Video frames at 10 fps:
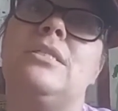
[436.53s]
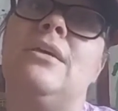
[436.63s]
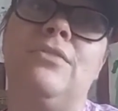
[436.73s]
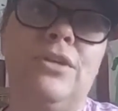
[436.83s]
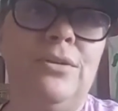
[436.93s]

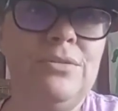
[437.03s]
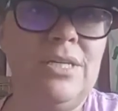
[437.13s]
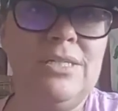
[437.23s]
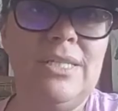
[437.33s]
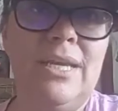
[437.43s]
never goes
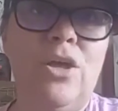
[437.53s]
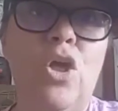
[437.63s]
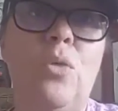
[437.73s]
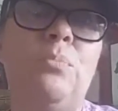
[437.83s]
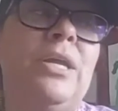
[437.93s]
on
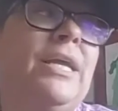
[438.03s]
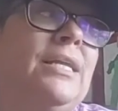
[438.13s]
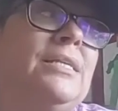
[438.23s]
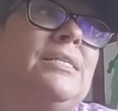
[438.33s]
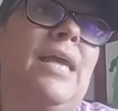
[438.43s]
sale, but
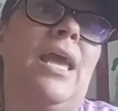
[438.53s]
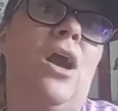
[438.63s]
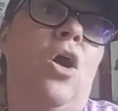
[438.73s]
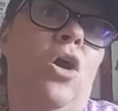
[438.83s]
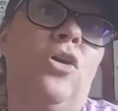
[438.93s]
it is
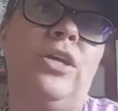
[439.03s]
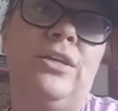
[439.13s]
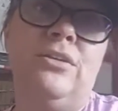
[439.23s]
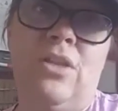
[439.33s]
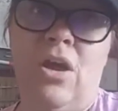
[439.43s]
all
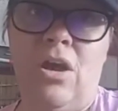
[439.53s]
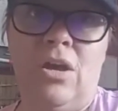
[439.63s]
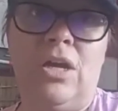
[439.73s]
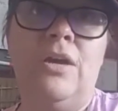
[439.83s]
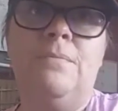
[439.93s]
year
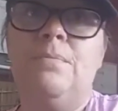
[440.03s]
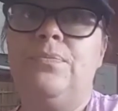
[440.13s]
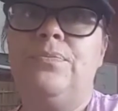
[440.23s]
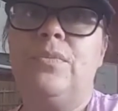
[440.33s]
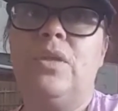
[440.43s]
long,
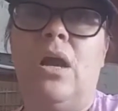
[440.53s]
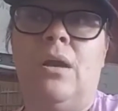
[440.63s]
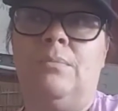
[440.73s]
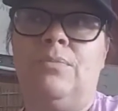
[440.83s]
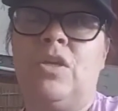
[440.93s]

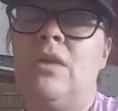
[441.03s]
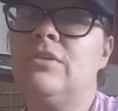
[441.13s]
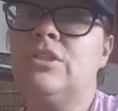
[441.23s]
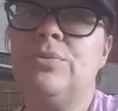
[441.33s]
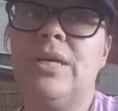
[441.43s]

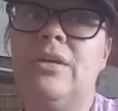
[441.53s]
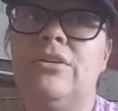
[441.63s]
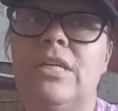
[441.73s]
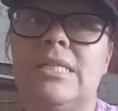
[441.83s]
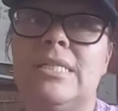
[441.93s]
covers
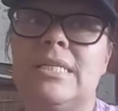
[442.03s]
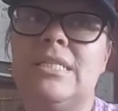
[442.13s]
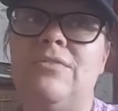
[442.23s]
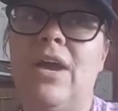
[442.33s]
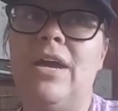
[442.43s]

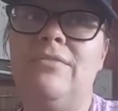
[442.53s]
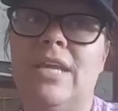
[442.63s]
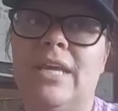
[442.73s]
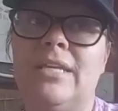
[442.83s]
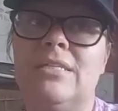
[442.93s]
365
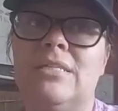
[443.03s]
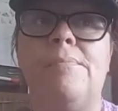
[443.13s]
days.